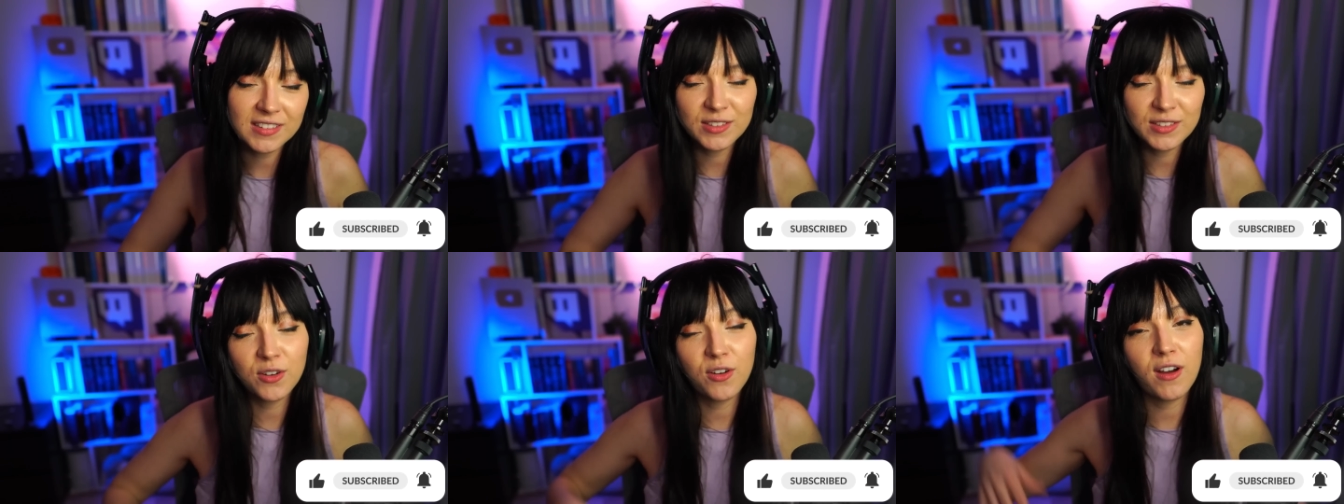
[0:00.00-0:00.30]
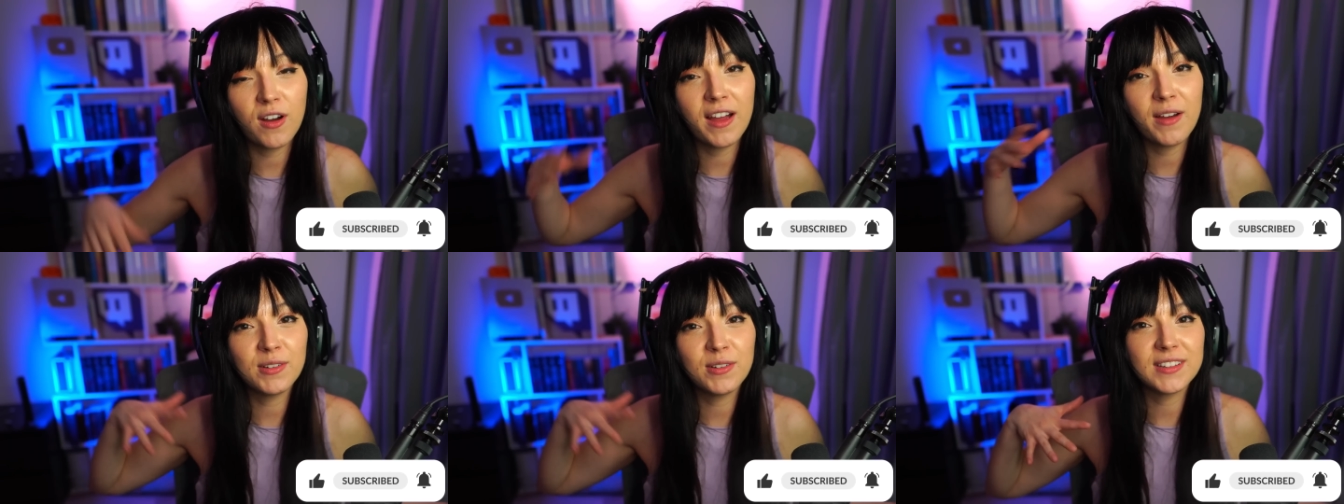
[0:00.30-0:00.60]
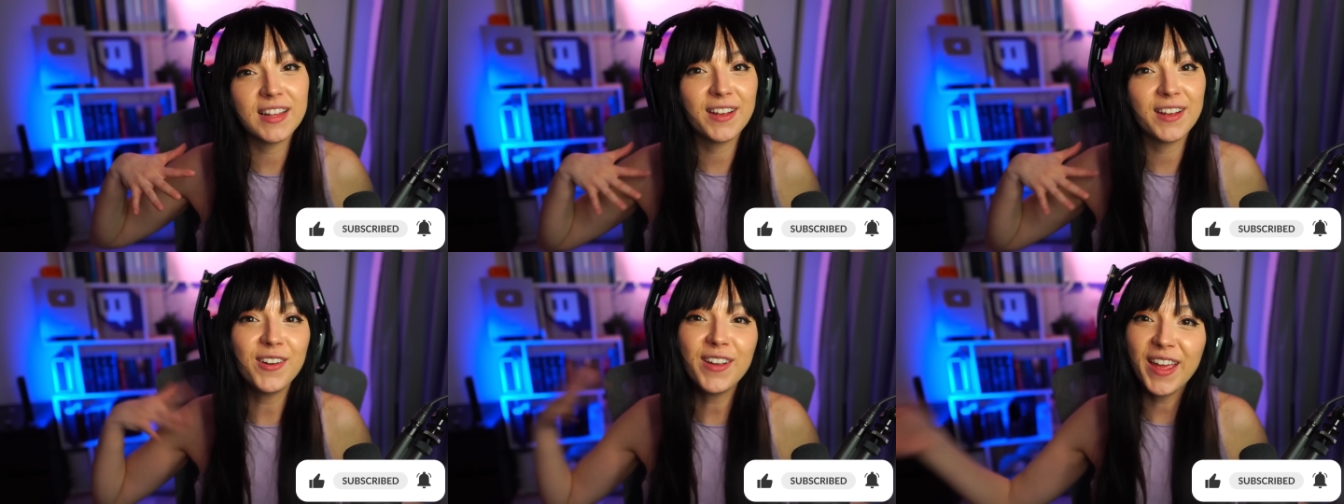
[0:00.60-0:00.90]
So I was
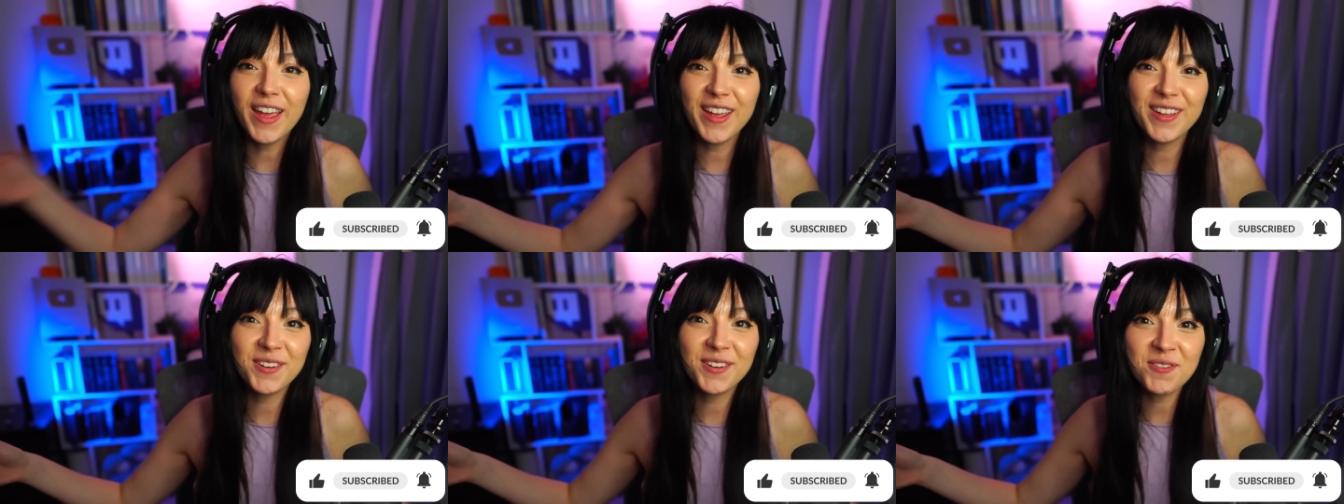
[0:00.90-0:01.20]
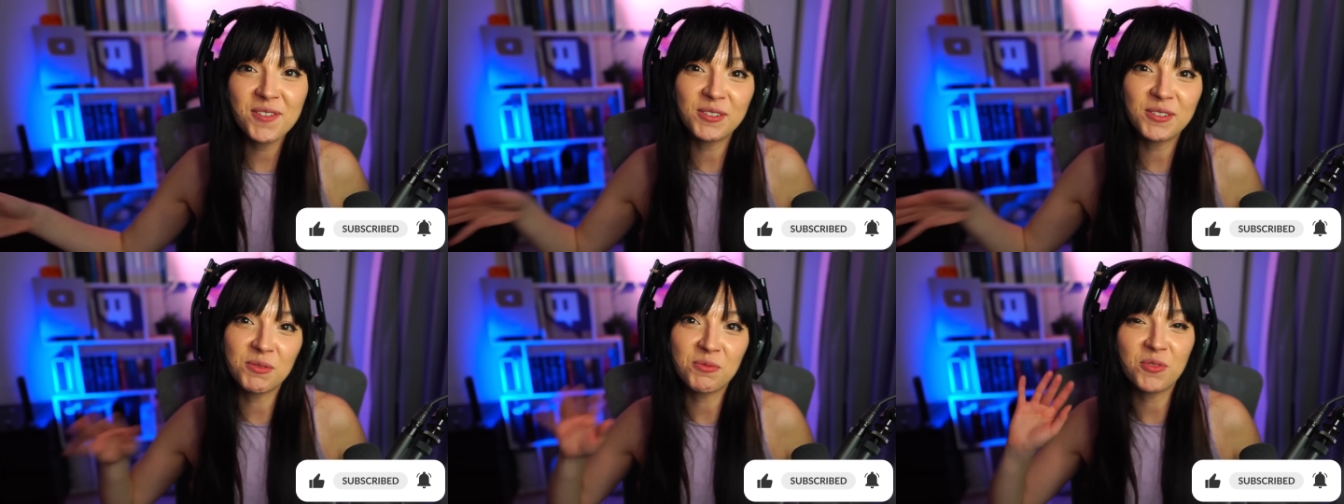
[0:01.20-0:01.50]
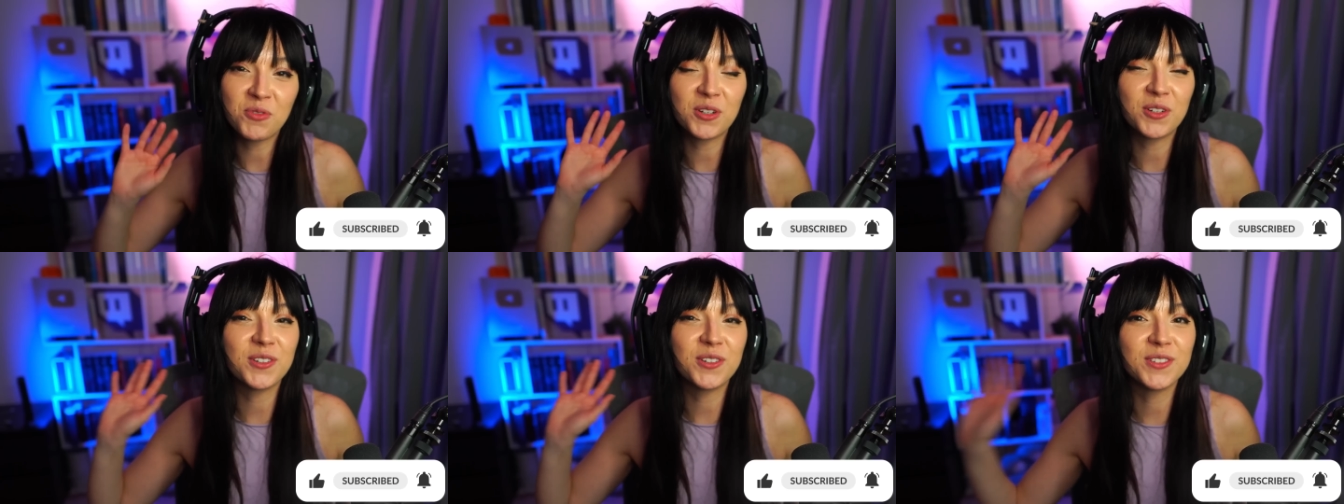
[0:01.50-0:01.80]
like, okay, you know what? I'm
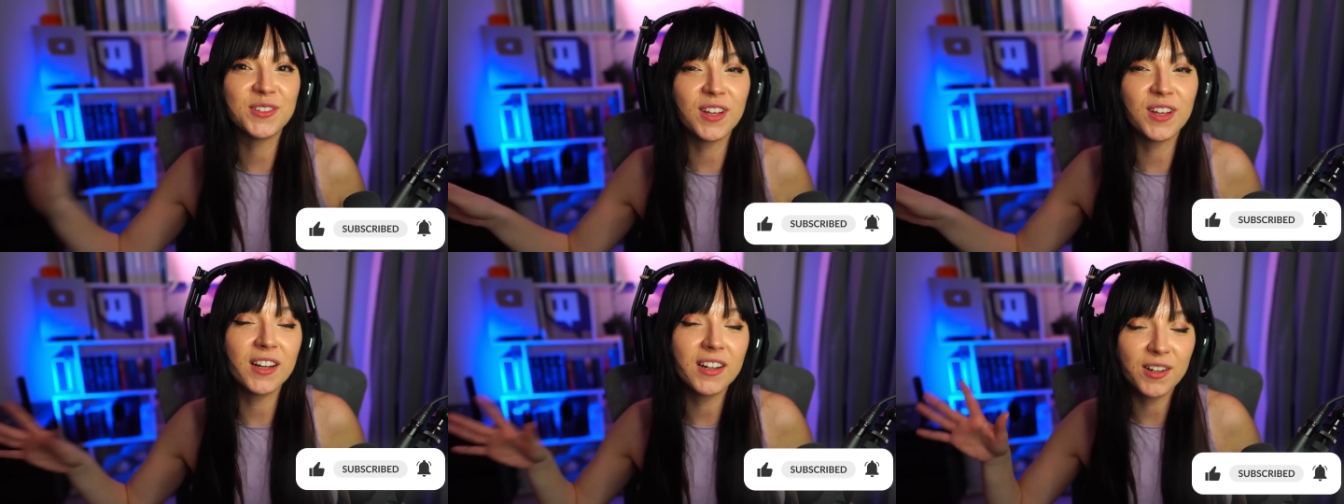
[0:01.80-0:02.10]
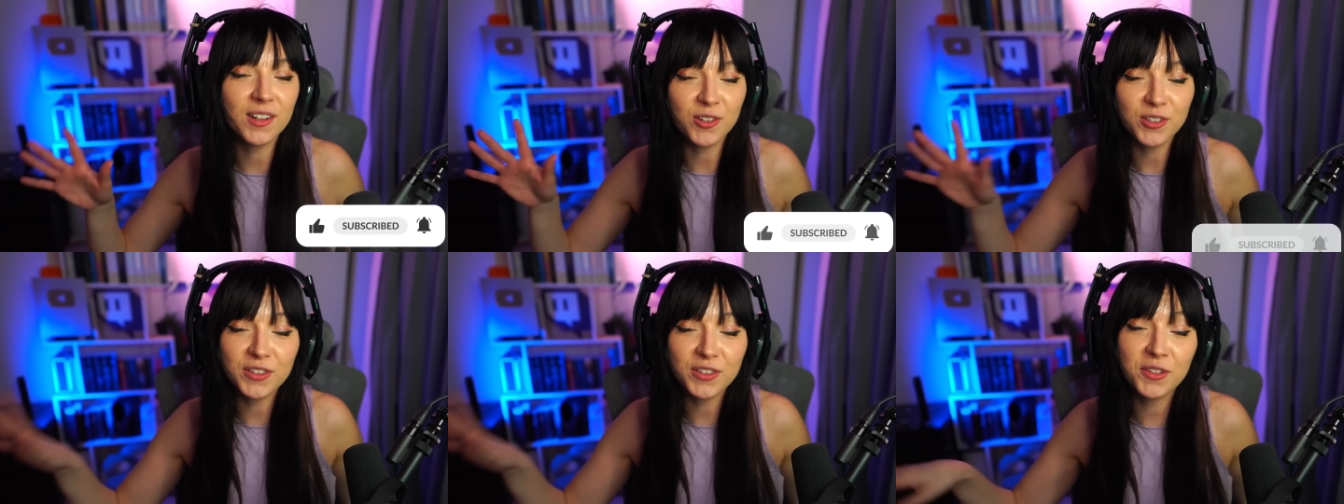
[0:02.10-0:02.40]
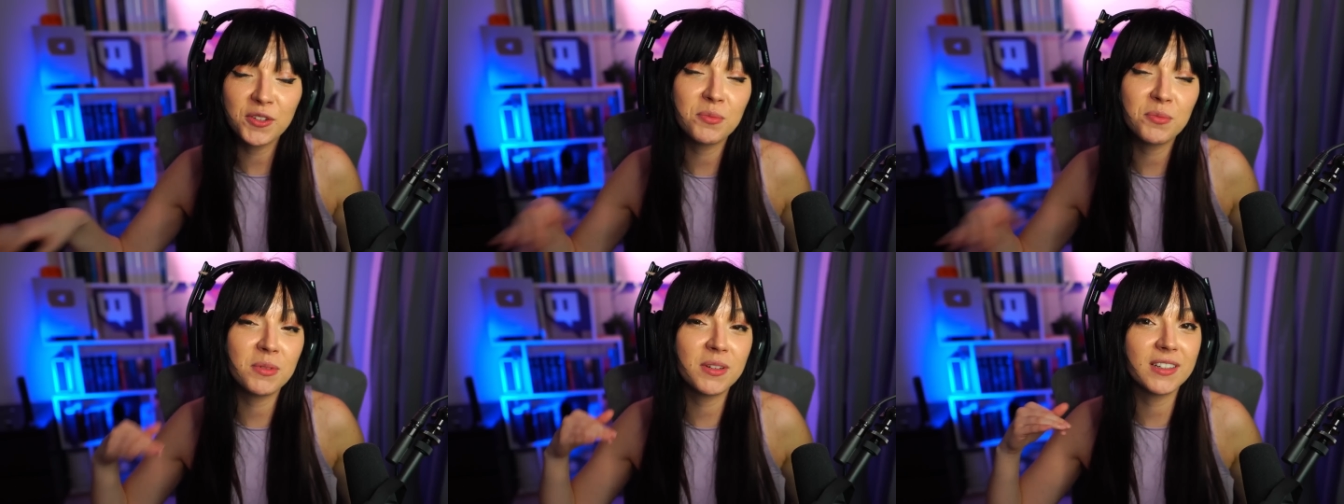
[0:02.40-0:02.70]
gonna con uh,
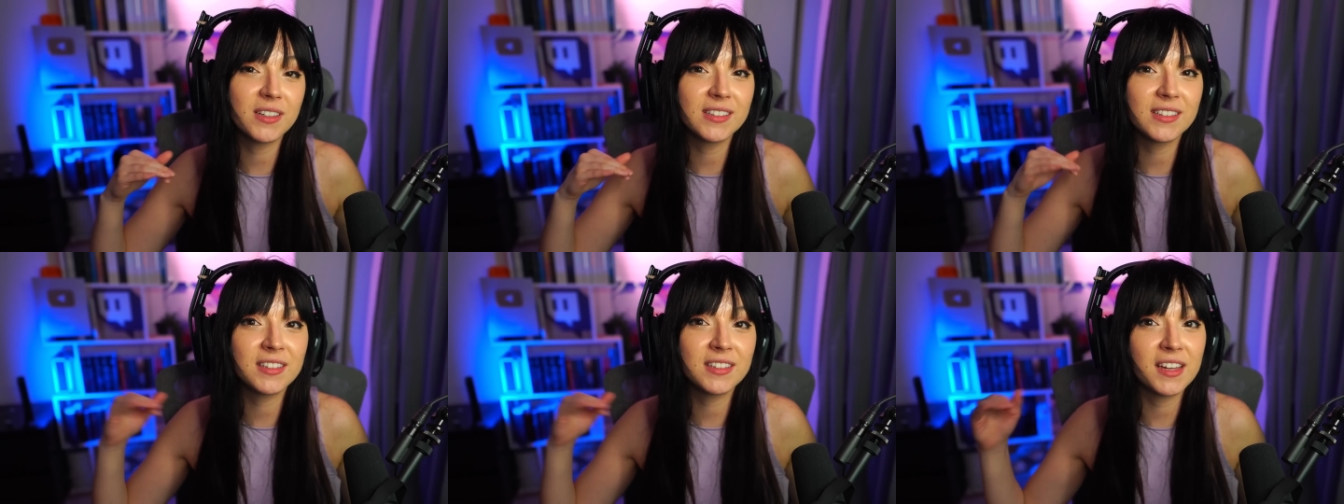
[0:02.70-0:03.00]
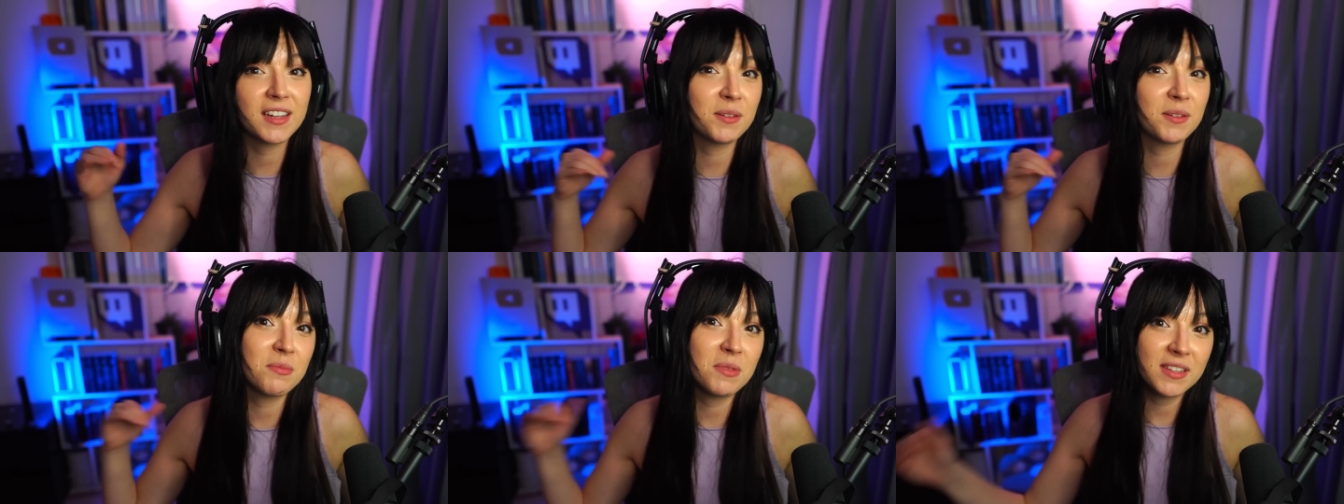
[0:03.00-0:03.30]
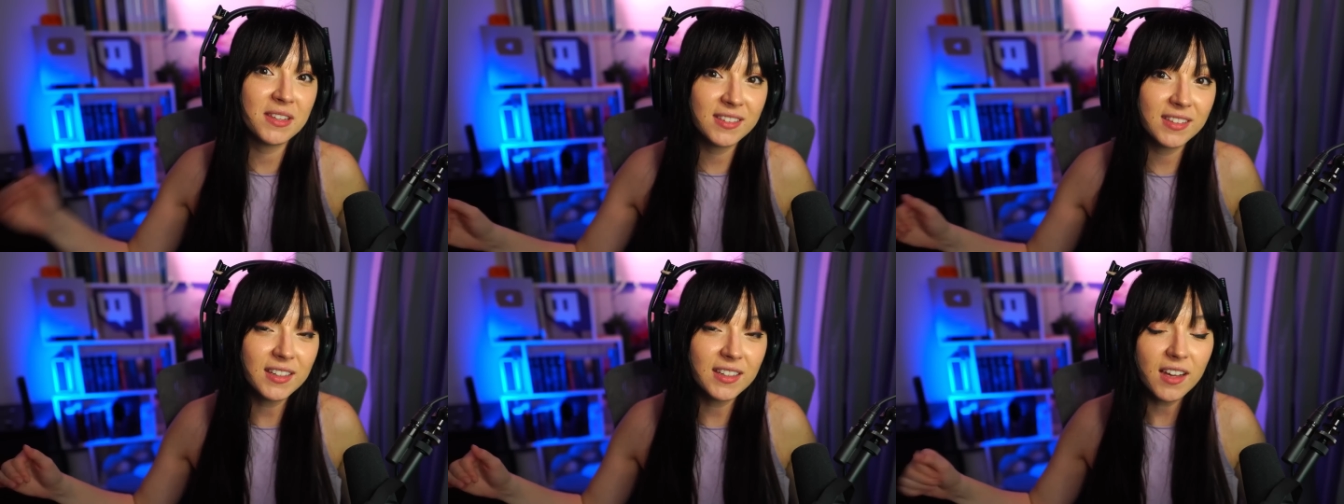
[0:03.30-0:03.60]
continue because they are amazing.